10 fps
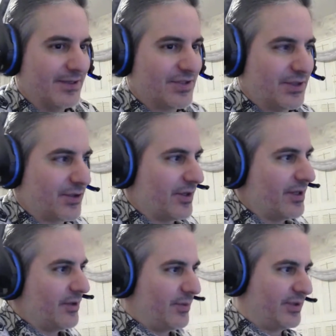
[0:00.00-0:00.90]
And you're sitting there
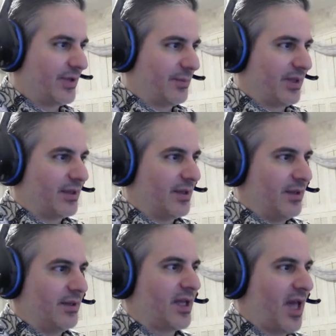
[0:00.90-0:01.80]
going, we do that, I'm like,
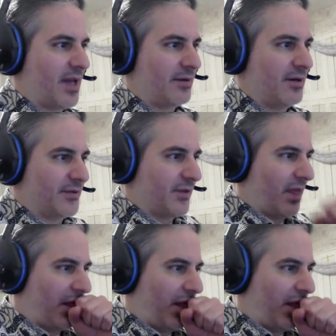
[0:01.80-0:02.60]
that kind of hurts.